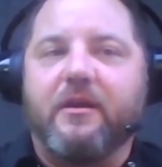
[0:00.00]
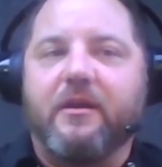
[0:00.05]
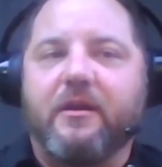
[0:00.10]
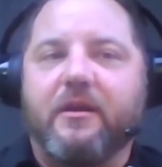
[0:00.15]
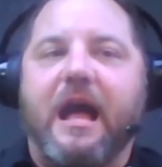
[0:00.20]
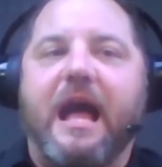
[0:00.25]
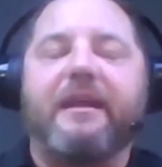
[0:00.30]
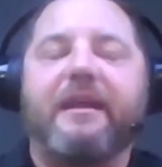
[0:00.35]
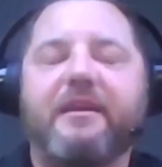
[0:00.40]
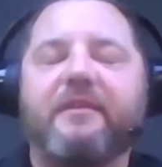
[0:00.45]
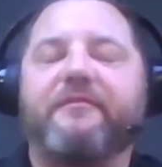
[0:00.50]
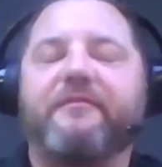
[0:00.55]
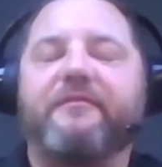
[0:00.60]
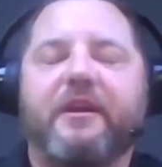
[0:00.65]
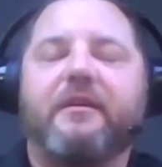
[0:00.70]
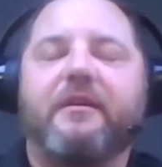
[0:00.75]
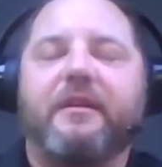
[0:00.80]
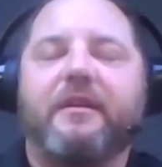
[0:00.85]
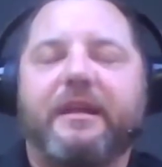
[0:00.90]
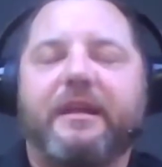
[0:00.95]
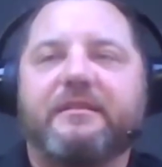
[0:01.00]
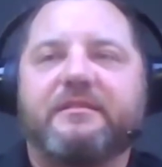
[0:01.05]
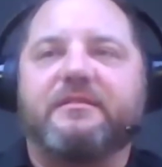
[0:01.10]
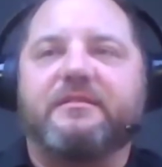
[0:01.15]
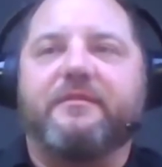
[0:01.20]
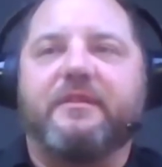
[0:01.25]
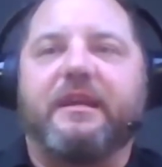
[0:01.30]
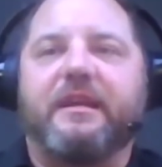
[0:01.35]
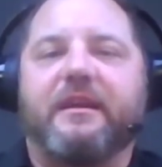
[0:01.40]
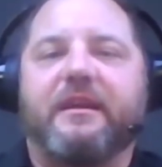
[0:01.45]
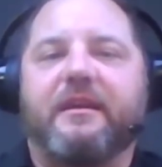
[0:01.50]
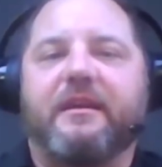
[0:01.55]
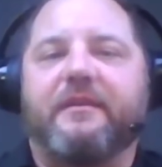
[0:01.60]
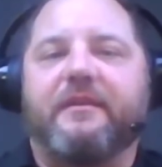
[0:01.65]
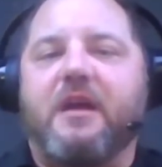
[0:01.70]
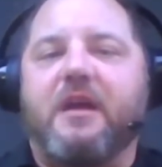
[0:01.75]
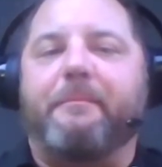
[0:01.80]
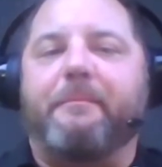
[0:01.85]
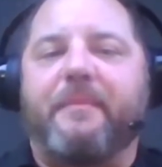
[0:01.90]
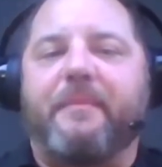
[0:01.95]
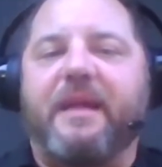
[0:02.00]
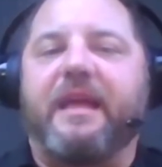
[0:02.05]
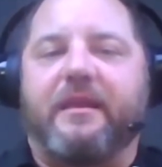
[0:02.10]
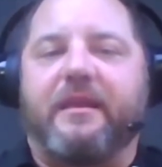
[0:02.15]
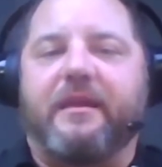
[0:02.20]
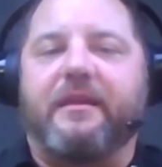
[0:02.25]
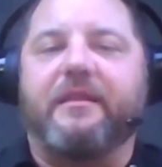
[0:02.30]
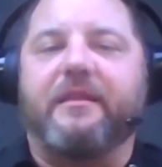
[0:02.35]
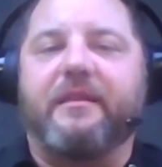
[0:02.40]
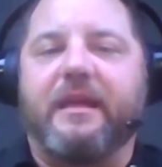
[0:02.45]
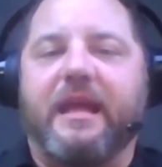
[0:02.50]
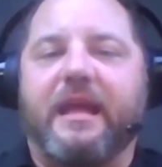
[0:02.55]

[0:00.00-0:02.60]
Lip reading: I could very easily have not made it.